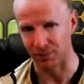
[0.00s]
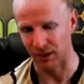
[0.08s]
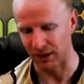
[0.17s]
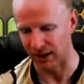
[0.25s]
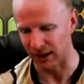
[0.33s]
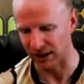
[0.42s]

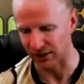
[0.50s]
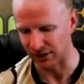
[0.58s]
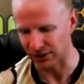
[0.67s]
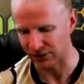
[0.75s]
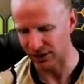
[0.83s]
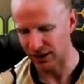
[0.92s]

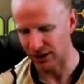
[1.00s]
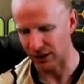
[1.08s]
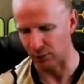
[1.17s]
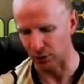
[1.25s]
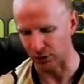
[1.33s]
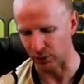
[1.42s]
healers that
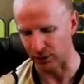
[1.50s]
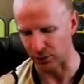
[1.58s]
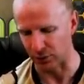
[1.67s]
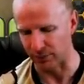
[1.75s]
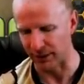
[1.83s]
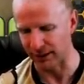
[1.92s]
work their way through the
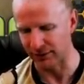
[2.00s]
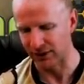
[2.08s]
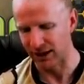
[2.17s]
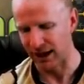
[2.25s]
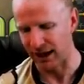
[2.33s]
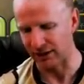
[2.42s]
base.
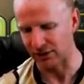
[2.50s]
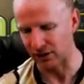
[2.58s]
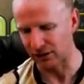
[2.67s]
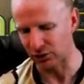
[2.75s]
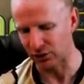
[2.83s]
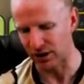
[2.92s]
And as long as
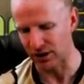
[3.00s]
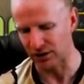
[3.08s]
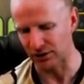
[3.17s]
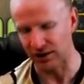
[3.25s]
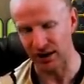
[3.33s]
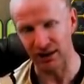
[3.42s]
those healers
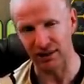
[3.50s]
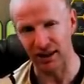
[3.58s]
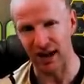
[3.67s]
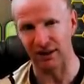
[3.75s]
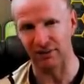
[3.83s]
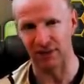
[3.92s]
stay alive,